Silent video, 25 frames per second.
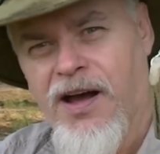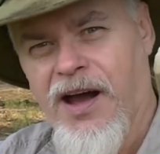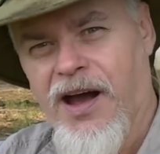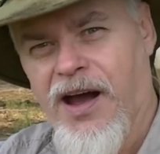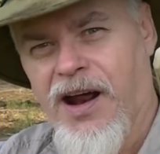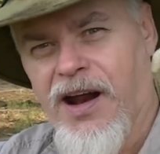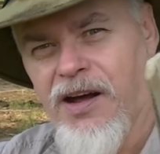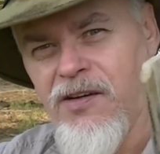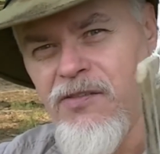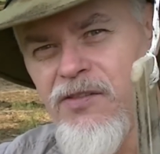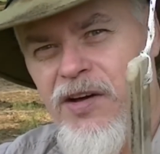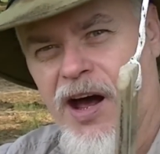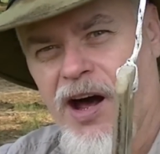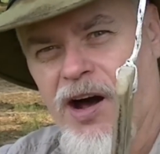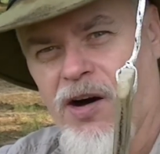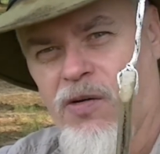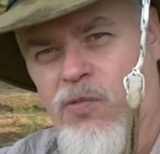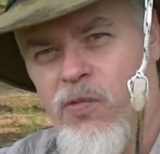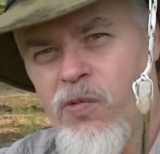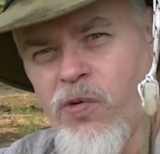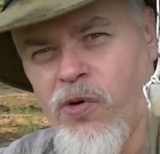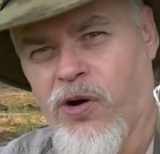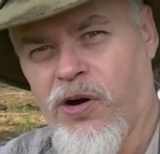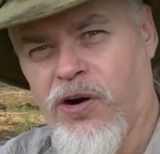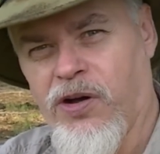And I've got
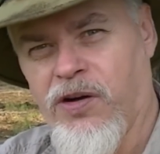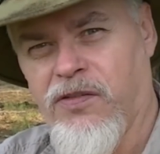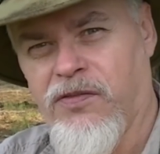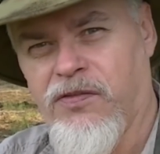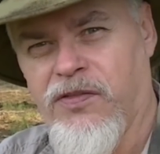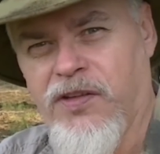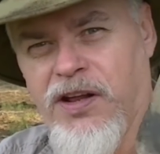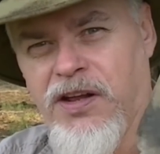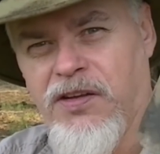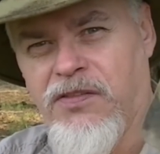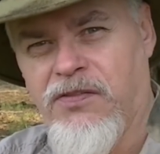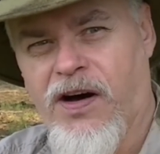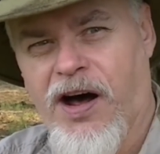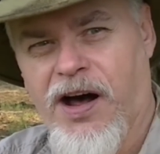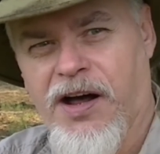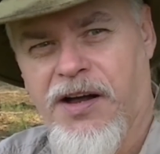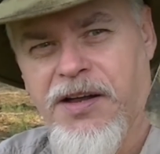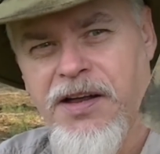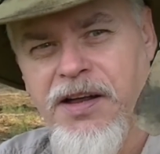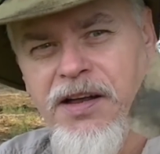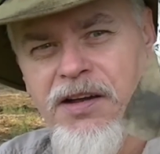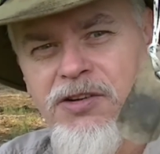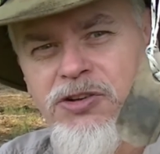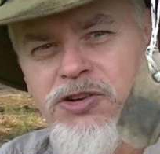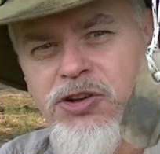one of the
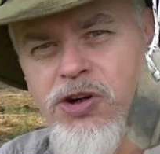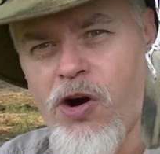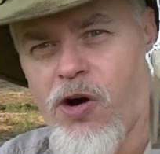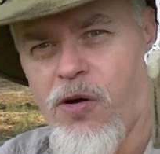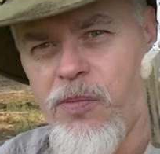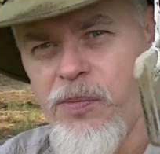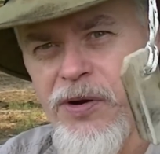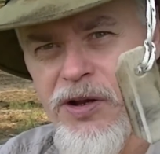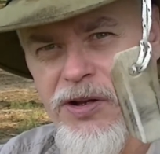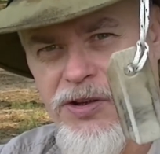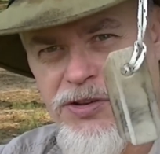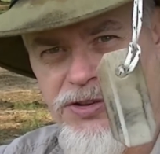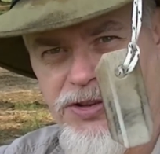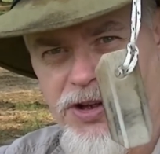Viking sharpening